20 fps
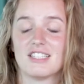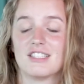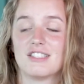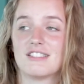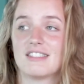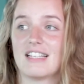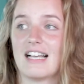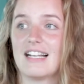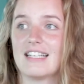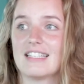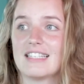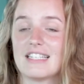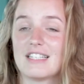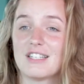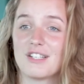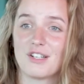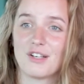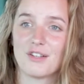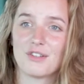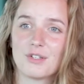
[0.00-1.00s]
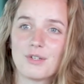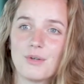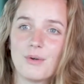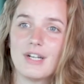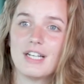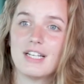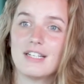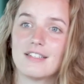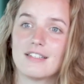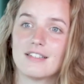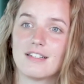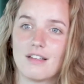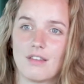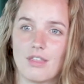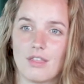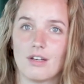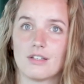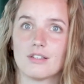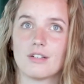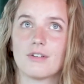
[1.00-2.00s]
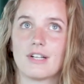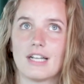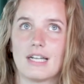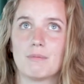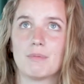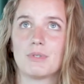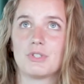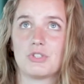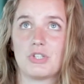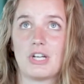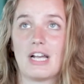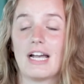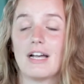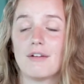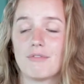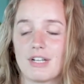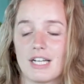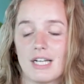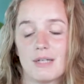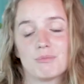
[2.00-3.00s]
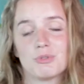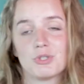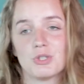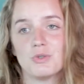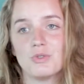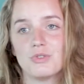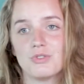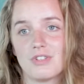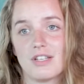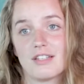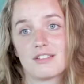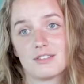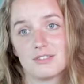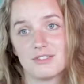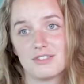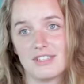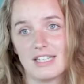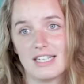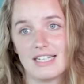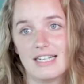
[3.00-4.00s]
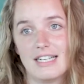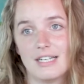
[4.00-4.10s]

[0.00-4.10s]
sell it in another way. And then I thought, okay, but you have capsules that contain